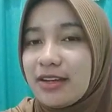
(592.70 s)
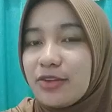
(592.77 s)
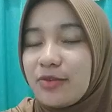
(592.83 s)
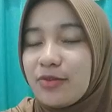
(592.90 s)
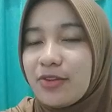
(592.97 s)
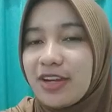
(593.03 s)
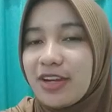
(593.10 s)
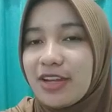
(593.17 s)

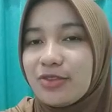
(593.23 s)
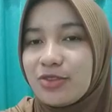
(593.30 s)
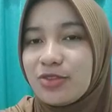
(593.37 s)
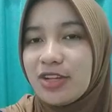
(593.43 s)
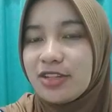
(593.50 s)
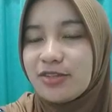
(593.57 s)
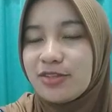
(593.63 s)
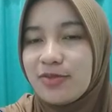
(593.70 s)
Don't forget to
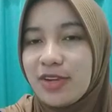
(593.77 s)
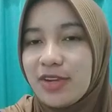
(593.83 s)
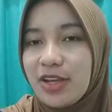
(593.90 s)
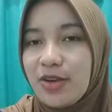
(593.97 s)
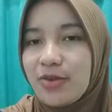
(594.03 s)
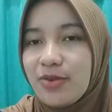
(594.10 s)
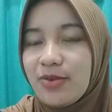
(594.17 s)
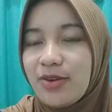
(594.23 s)
share this
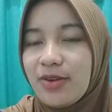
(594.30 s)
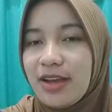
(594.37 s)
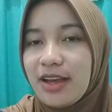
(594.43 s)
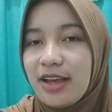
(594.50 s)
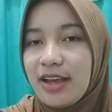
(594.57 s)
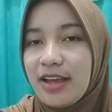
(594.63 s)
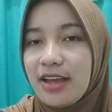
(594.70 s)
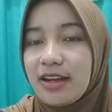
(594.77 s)
video,
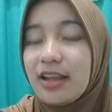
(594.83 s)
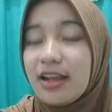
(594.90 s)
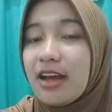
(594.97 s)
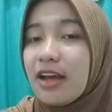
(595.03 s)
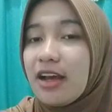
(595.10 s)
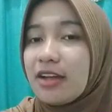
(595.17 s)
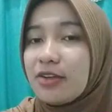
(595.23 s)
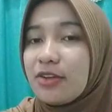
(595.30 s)
and
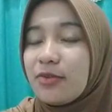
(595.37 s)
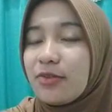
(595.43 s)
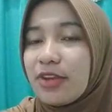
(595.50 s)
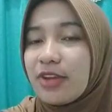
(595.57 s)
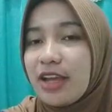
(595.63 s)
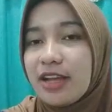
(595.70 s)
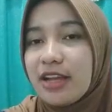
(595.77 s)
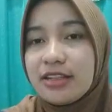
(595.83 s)
Don't
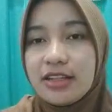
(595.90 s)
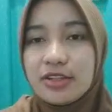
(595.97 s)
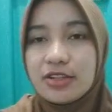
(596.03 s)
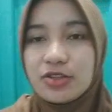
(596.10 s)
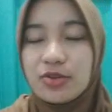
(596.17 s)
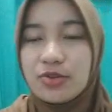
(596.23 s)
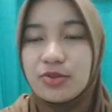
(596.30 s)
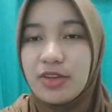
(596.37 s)
forget
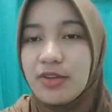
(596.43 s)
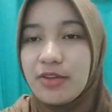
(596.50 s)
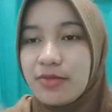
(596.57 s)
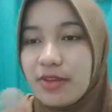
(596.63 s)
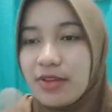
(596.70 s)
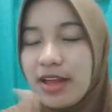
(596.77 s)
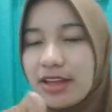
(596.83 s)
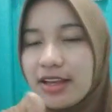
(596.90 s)
also to give
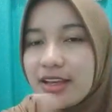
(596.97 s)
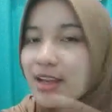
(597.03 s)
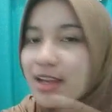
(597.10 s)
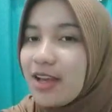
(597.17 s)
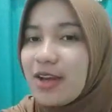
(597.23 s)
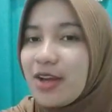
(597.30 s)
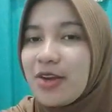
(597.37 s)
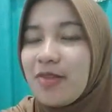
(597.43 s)
like,
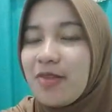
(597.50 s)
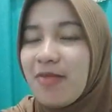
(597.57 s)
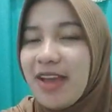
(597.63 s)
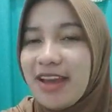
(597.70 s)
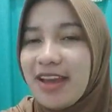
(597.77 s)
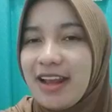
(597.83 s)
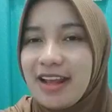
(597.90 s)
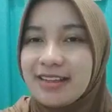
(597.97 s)

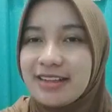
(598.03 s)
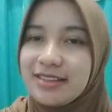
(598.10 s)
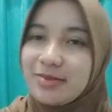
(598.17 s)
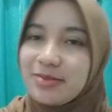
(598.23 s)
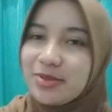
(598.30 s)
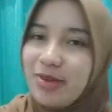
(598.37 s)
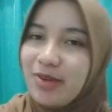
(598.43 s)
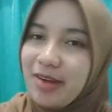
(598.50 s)
comment and
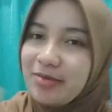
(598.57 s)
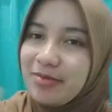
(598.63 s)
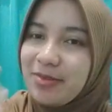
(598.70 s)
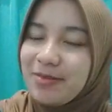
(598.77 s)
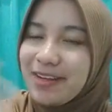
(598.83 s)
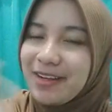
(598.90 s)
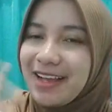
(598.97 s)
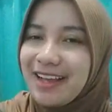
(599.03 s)
subscribe.
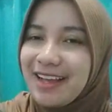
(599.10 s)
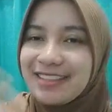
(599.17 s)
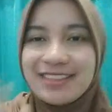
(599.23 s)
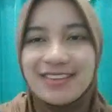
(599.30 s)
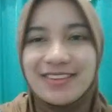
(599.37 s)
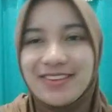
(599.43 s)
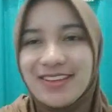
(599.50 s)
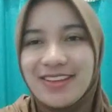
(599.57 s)
Bye bye guys,
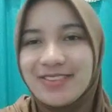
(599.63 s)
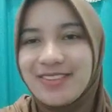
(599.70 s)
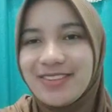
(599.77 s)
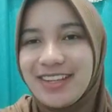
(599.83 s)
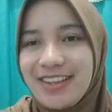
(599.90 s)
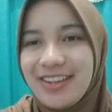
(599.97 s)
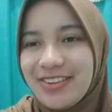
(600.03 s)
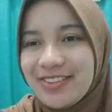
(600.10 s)
see you in another
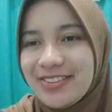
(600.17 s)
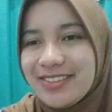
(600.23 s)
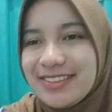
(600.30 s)
video.